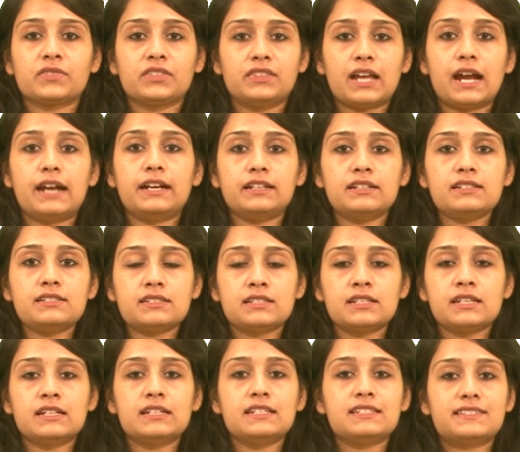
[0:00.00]
That is,
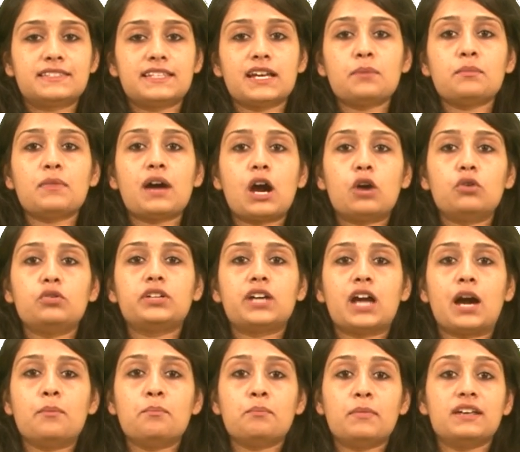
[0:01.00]
some
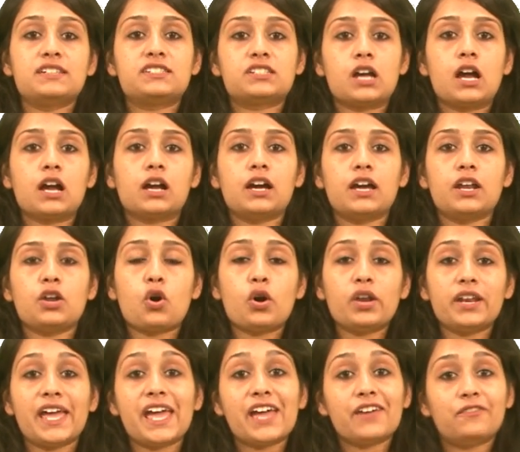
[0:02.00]
outcome must occur
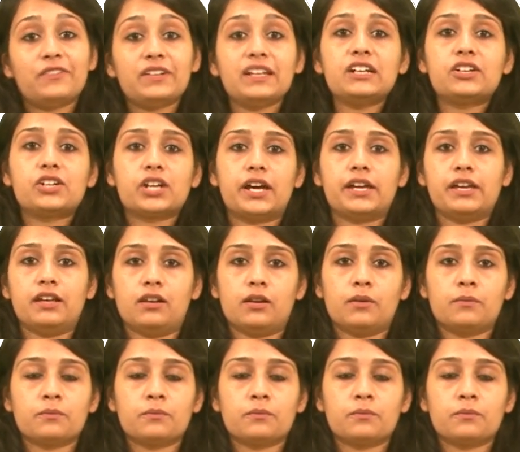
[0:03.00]
on every trial.